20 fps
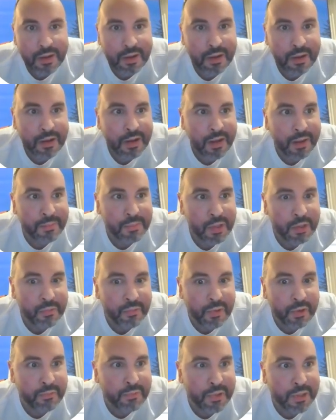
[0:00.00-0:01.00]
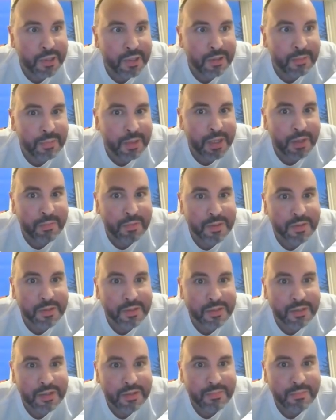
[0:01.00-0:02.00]
You won't really be able to
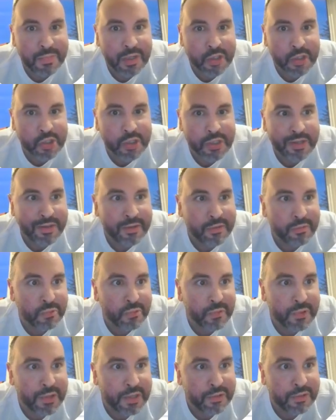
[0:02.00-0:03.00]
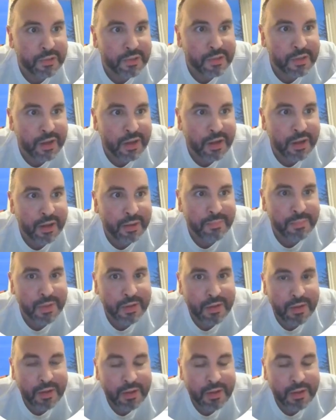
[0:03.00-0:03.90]
see much in real time,